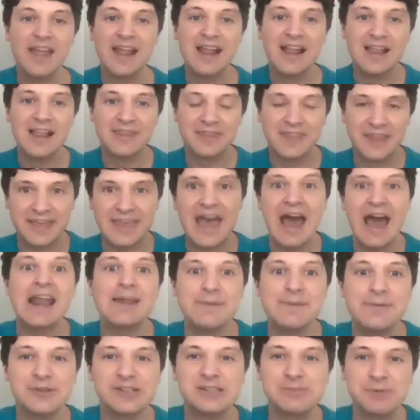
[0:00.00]
the Academy
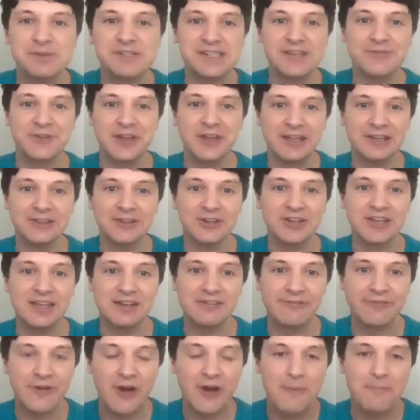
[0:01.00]
was specifically looking for
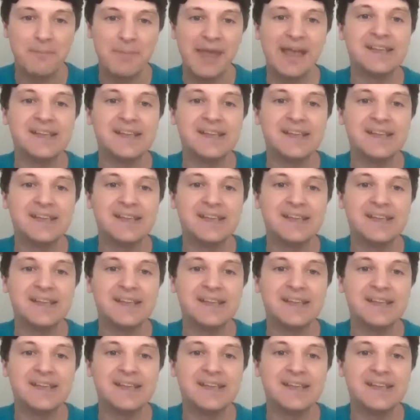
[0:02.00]
amazing